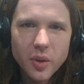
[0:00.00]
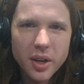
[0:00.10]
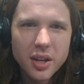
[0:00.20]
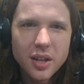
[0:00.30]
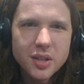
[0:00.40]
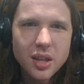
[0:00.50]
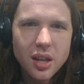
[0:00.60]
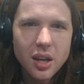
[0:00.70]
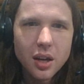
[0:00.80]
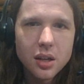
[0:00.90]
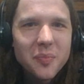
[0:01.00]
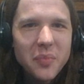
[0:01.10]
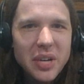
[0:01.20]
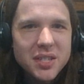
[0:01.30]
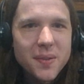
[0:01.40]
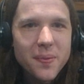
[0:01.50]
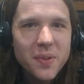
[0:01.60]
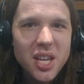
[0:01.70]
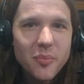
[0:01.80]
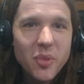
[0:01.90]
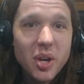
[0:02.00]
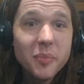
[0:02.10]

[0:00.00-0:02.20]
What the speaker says: Why did I say that? Best Theme,